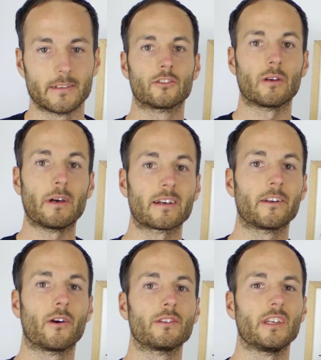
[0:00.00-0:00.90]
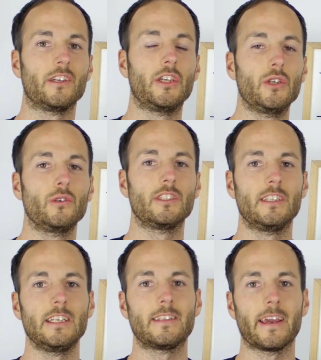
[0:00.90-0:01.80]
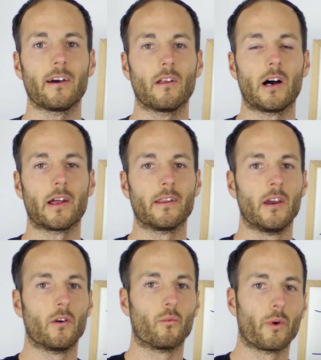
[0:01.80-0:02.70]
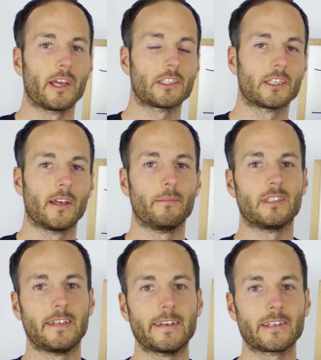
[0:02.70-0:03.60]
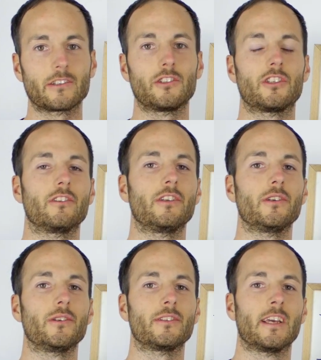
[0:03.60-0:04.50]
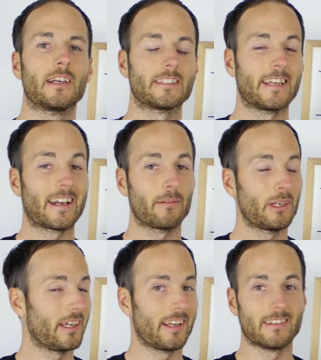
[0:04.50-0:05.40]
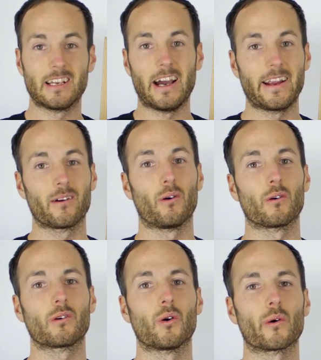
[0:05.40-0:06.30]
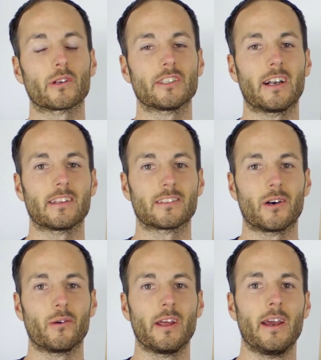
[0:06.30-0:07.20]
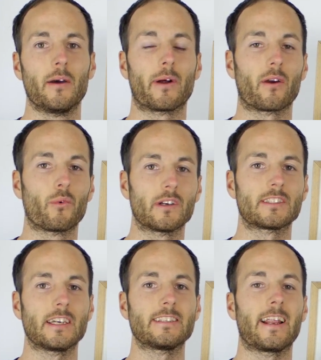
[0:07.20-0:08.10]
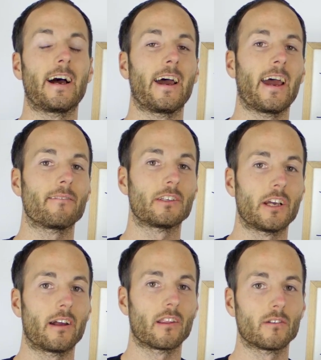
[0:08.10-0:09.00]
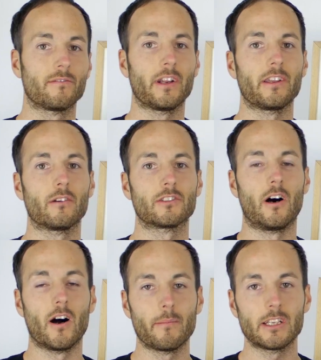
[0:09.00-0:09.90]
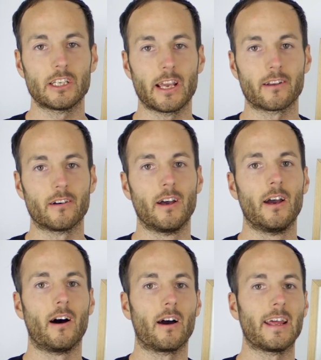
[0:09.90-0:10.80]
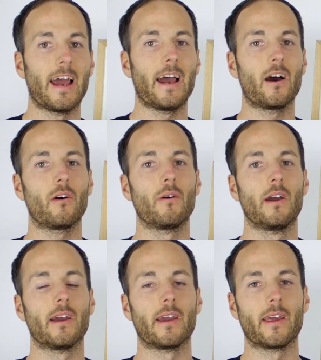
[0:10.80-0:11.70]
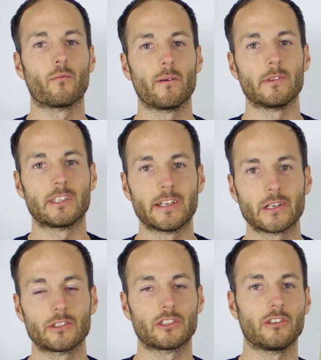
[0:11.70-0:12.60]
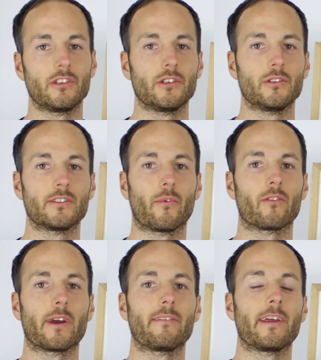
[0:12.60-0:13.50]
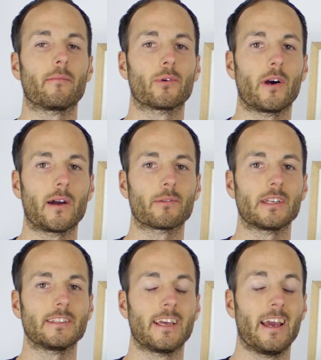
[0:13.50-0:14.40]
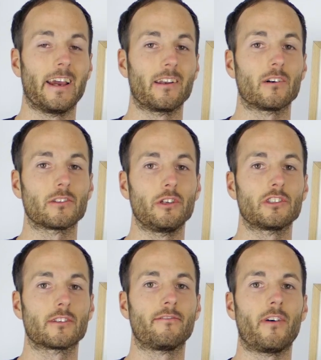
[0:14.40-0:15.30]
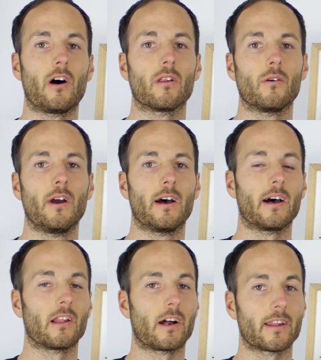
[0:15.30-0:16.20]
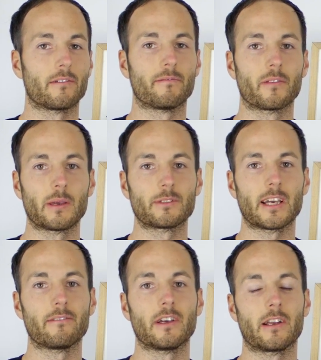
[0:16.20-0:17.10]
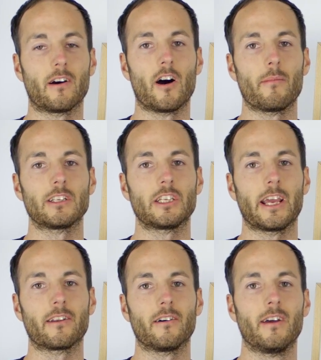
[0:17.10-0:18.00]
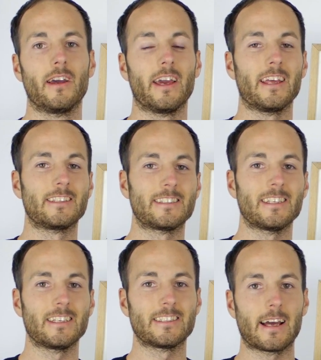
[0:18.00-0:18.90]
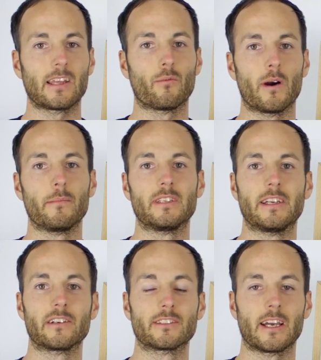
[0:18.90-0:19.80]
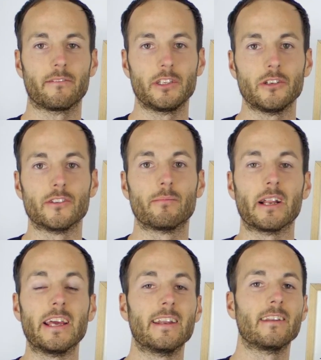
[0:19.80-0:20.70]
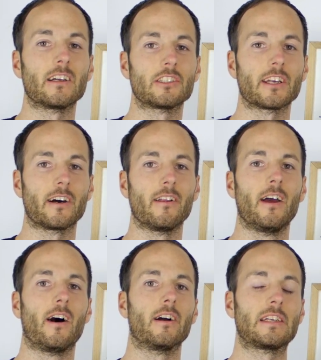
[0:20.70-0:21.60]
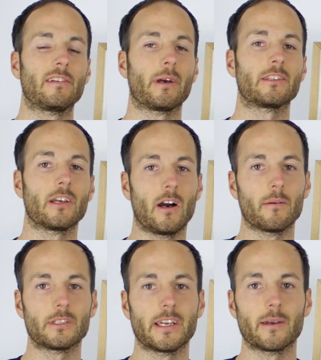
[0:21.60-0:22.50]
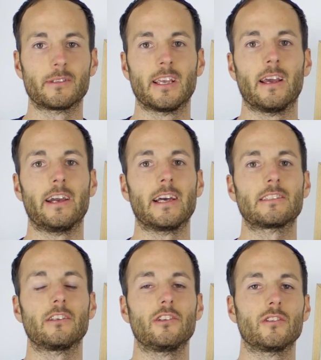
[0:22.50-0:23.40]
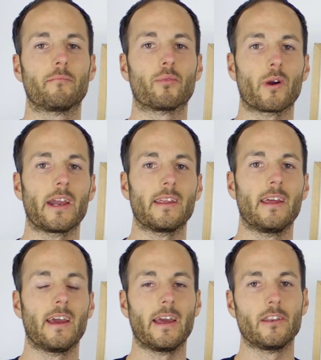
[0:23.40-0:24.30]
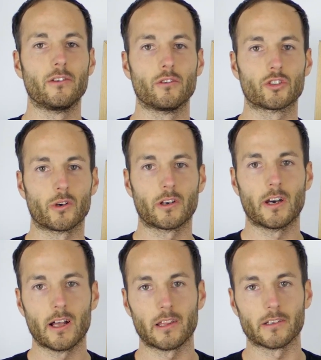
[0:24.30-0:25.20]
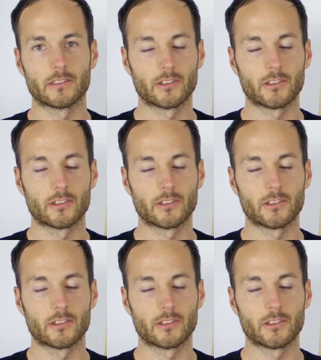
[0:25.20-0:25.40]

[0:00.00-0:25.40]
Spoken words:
So I'm not going to go into huge detail on which materials you should use, because that could be an entire whole course on its own. But I will say that I have a ton of those videos on my channel on how and what materials you should use when renovating properties. And also you can just follow a lot of the flips I've done on my channel and see exactly what materials I've used. But in a nutshell, I'll give you my top tips, and that's to use bright and neutral colors.